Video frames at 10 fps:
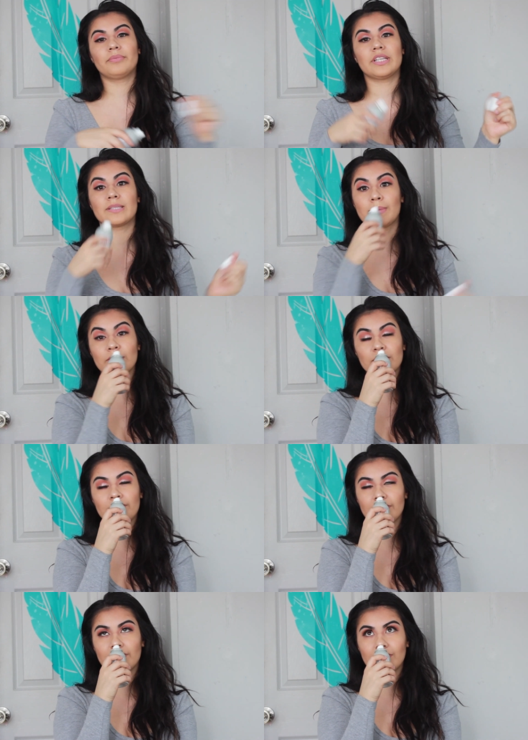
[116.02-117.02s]
it smells
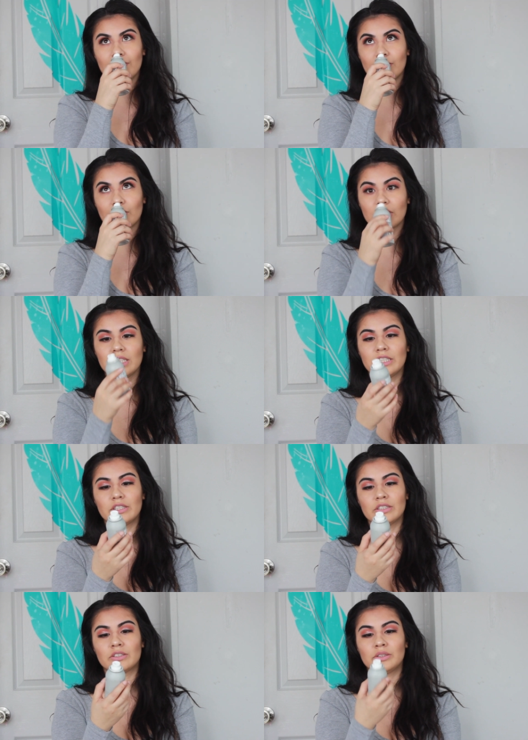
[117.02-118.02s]
really
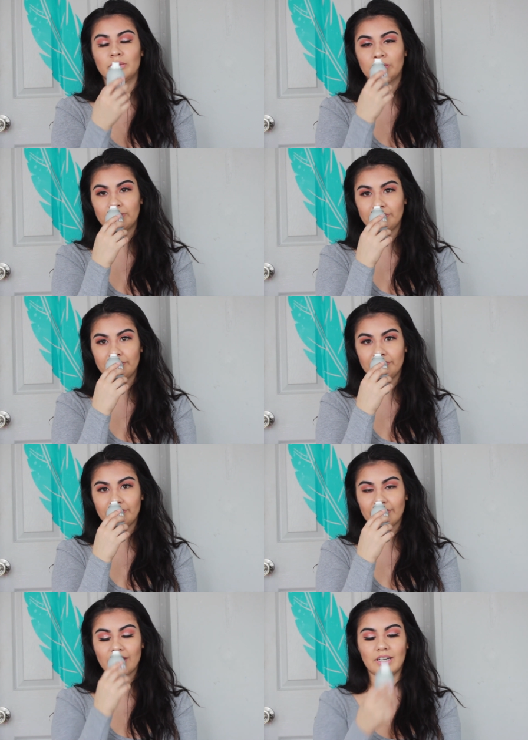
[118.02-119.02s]
good too.
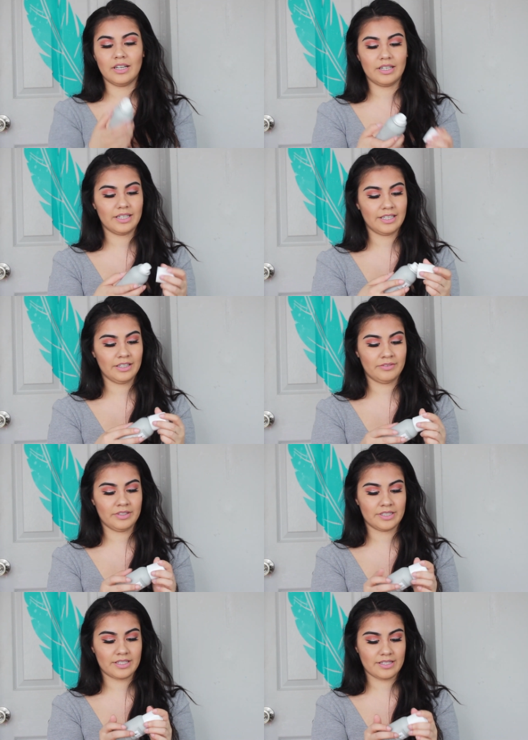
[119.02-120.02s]
I love
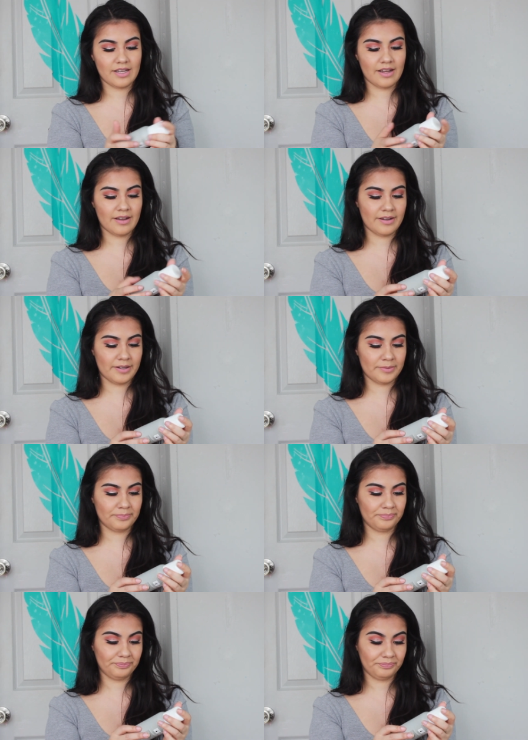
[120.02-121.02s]
this.
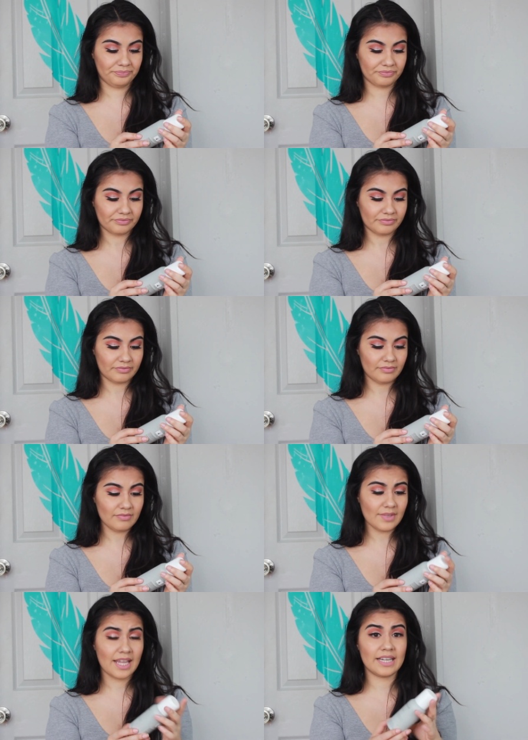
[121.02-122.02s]
And
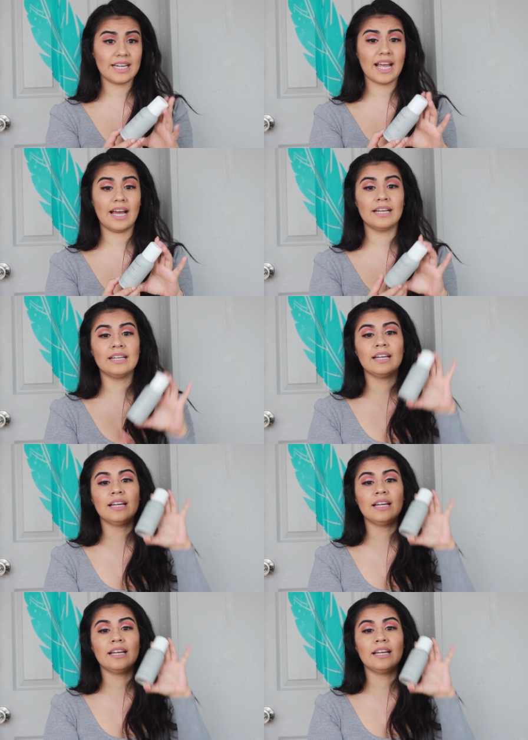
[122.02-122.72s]
yeah,